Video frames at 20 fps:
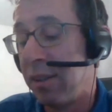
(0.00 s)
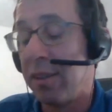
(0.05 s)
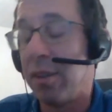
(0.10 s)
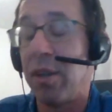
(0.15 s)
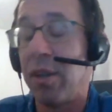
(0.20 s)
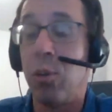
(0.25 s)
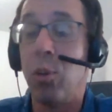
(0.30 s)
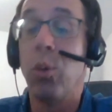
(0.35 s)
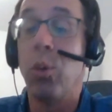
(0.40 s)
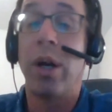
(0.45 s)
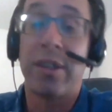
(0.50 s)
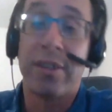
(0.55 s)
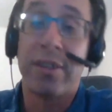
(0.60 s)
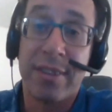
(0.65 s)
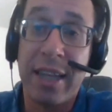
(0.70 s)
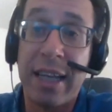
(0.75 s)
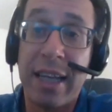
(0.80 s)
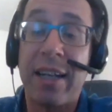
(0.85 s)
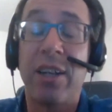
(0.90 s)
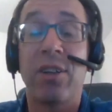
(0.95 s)
who are
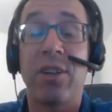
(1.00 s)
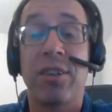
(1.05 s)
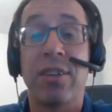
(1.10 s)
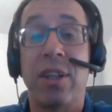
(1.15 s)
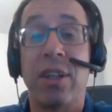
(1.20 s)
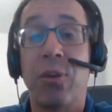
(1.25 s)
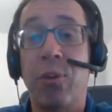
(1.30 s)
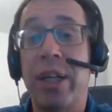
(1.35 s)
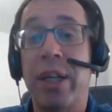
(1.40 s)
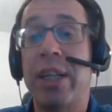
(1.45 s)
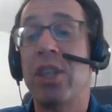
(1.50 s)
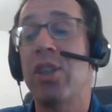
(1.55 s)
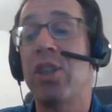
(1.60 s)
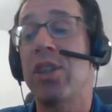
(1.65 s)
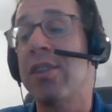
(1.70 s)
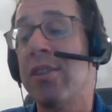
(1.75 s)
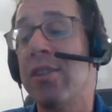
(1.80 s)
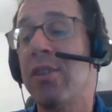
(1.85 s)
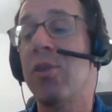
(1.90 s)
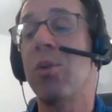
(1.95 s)
settlers and
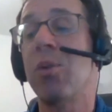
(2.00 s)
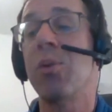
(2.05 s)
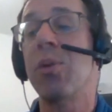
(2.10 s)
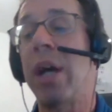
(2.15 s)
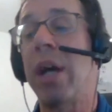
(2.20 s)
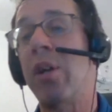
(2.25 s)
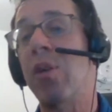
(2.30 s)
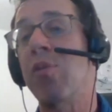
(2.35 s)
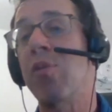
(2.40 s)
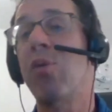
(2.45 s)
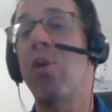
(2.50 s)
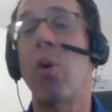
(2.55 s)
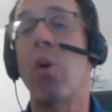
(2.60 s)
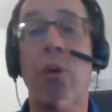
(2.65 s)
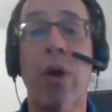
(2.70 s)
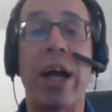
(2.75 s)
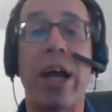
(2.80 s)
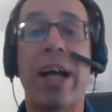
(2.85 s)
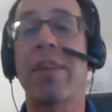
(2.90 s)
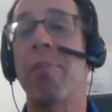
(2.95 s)
religious to kind of
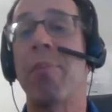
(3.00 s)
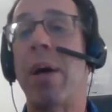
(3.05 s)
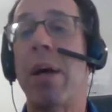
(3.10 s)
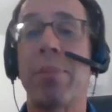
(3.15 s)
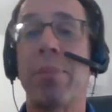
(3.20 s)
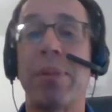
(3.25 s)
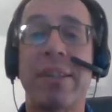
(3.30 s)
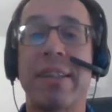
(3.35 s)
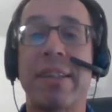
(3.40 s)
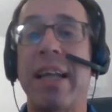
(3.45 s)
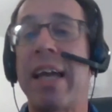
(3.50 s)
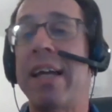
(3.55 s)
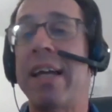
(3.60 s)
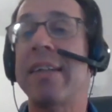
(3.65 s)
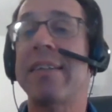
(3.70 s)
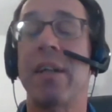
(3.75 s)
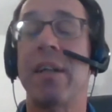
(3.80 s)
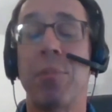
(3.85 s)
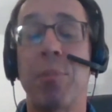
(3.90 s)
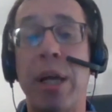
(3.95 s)
correct my
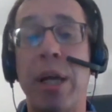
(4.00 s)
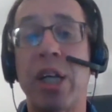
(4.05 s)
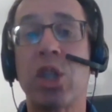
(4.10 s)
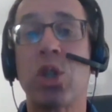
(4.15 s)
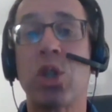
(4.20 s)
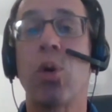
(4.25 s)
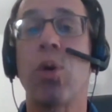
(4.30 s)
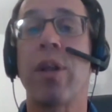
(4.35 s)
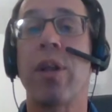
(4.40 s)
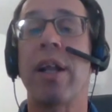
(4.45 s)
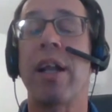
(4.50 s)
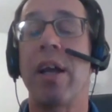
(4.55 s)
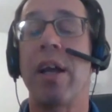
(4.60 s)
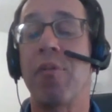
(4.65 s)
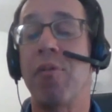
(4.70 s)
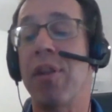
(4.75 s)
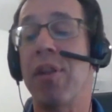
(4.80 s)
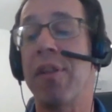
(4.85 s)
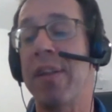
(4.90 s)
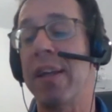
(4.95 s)
mistakes and make sure that
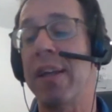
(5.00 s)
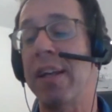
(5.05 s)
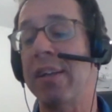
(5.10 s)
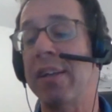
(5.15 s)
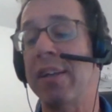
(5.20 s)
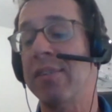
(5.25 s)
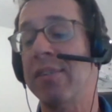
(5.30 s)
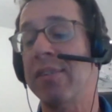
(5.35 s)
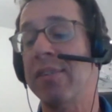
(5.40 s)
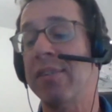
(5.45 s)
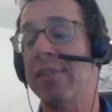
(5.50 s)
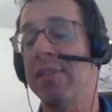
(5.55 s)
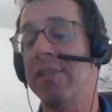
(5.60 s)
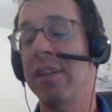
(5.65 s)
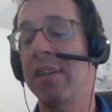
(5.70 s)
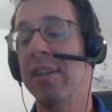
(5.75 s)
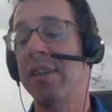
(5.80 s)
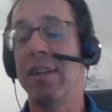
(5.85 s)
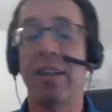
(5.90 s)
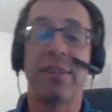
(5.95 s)
everything
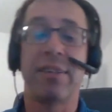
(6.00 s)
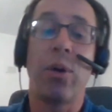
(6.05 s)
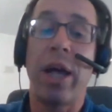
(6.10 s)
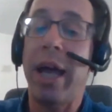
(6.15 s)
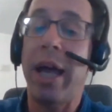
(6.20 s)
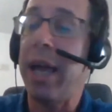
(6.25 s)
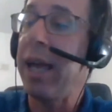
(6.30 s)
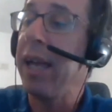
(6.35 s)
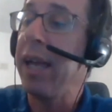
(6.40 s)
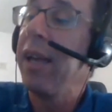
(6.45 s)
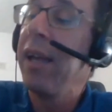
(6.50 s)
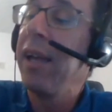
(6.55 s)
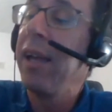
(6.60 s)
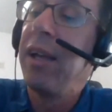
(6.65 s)
is okay,